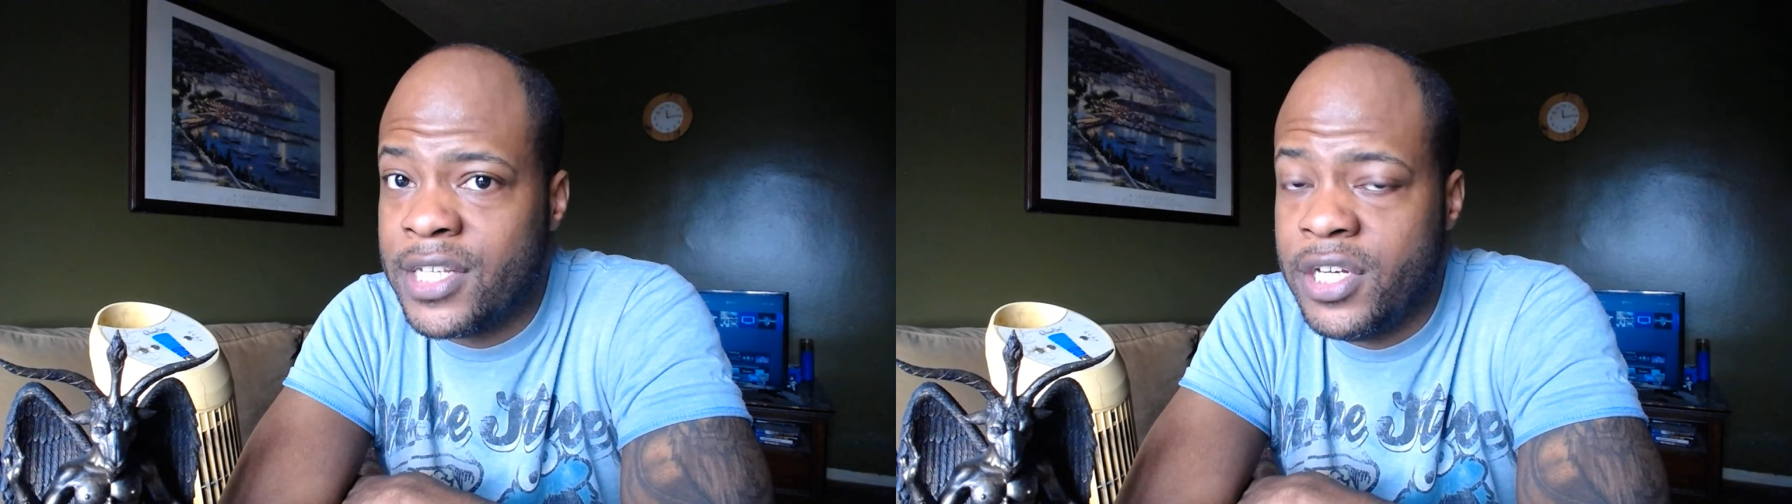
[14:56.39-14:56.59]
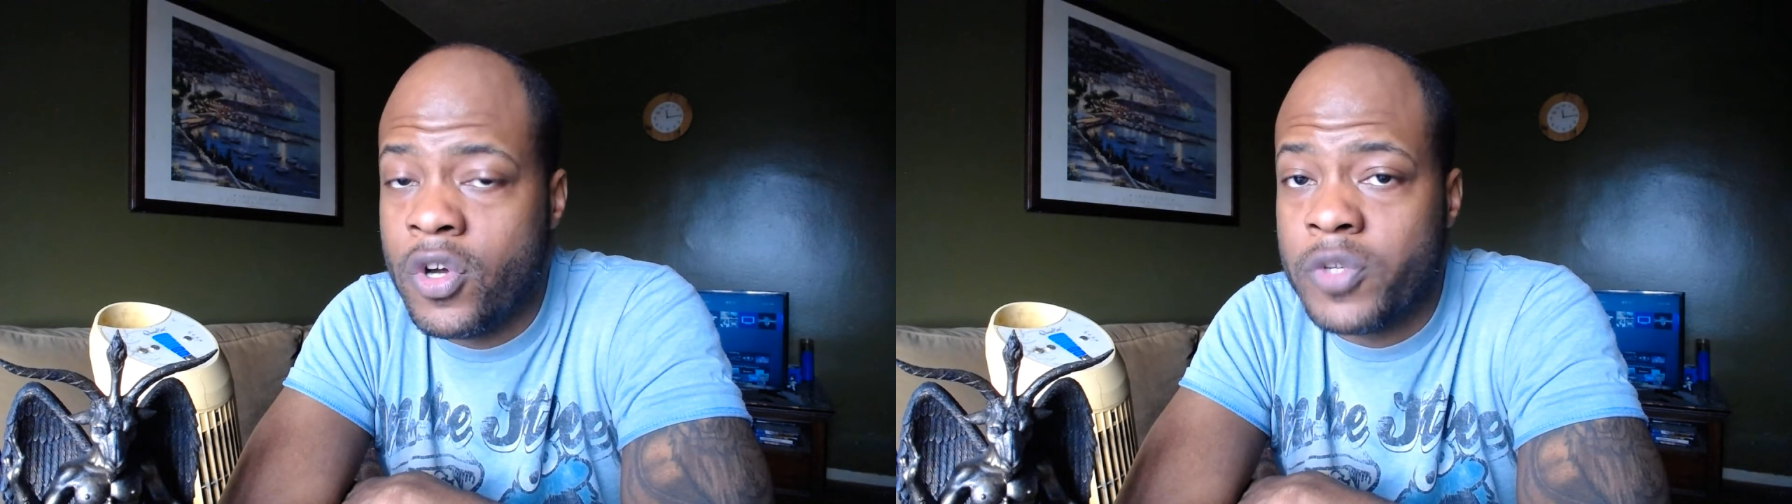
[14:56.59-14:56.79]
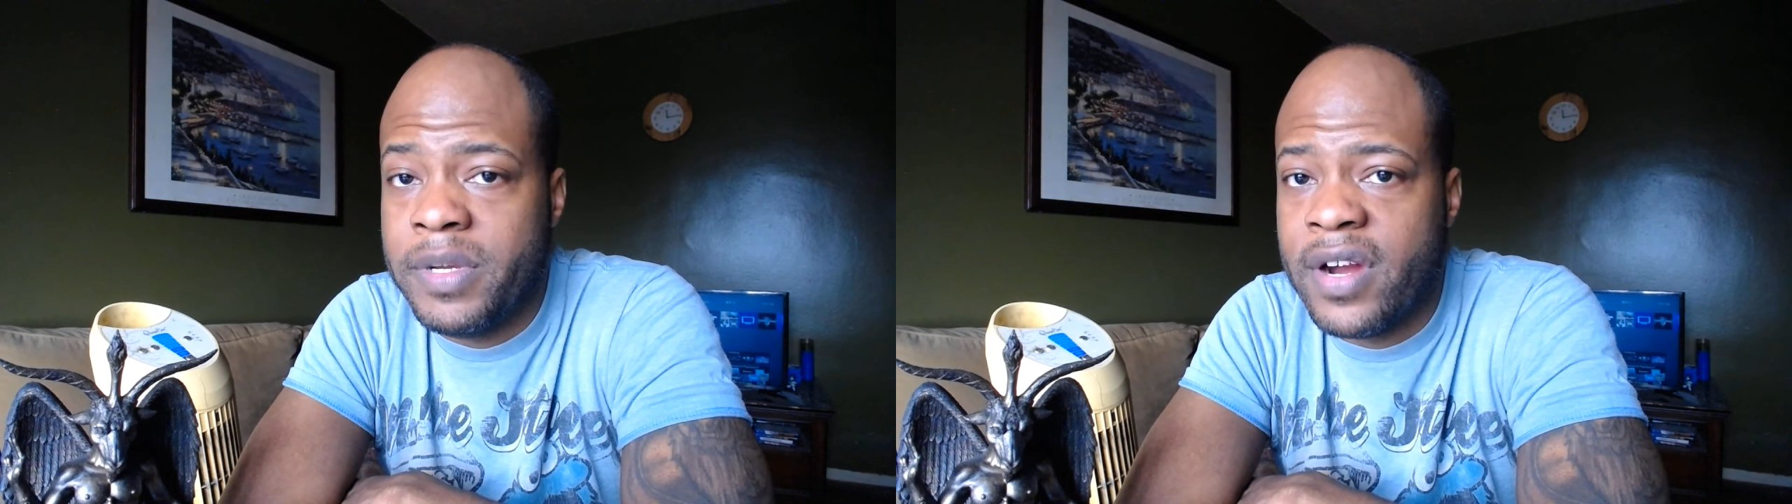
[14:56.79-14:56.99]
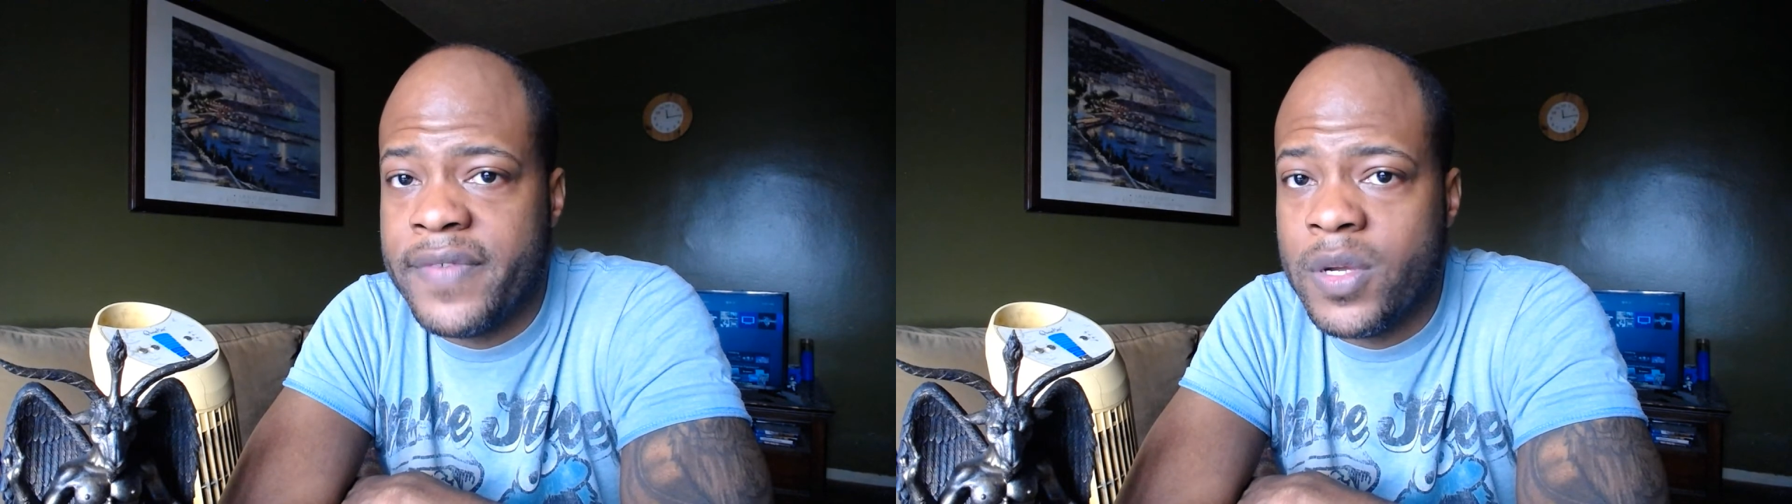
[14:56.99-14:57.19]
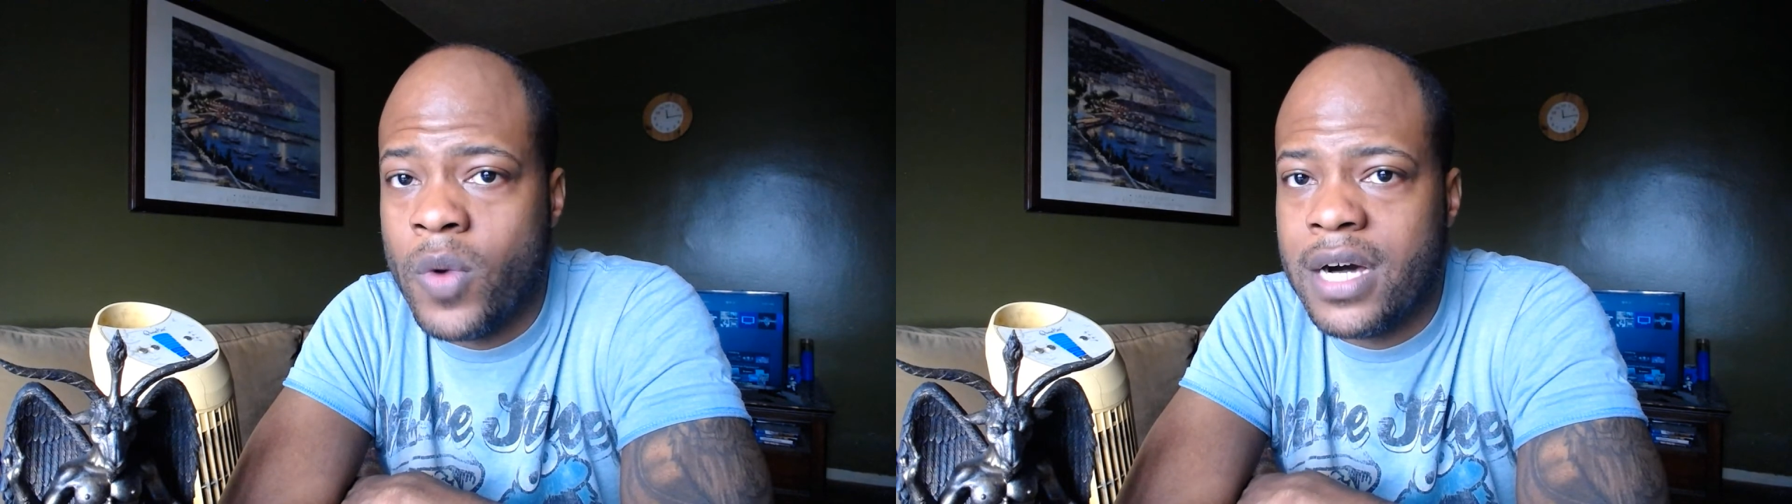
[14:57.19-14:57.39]
knows me
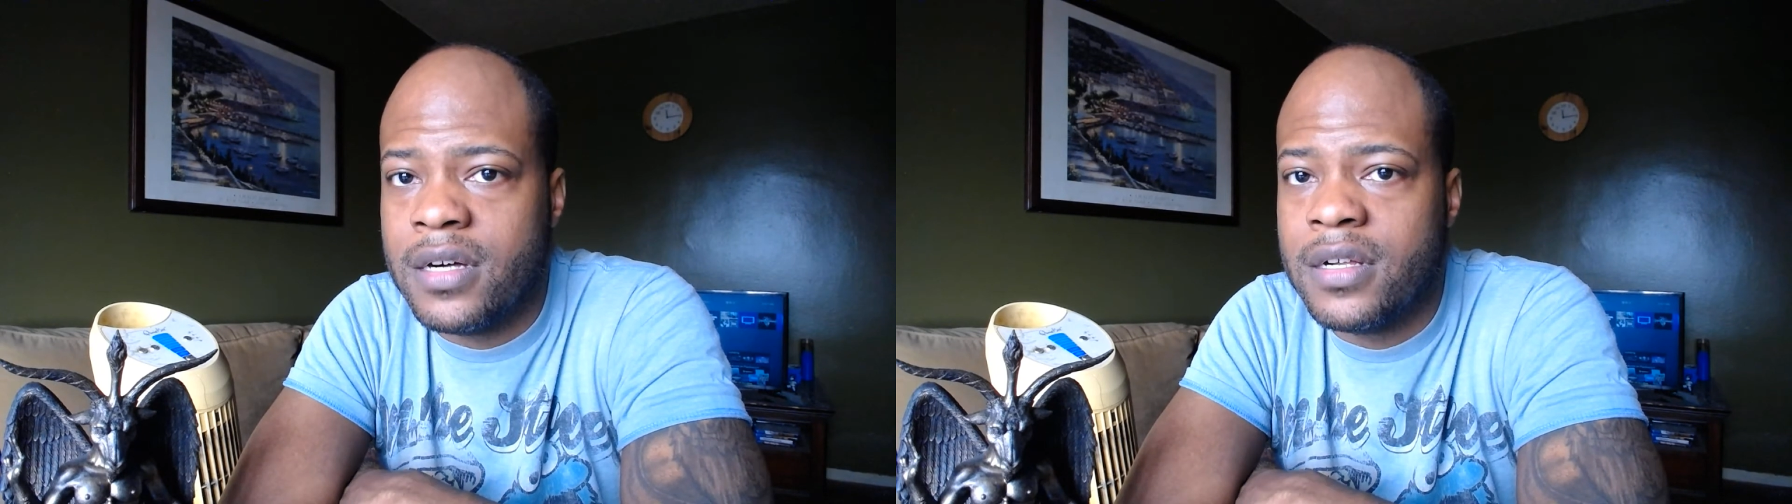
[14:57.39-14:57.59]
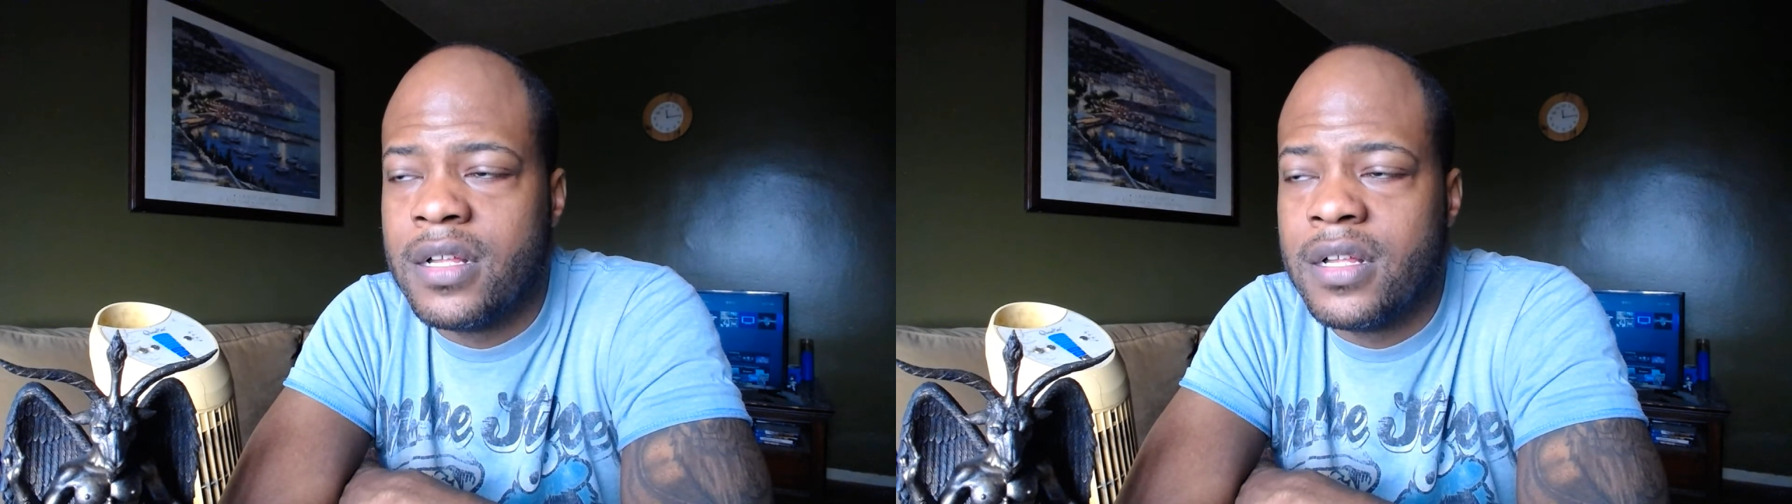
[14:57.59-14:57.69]
very well,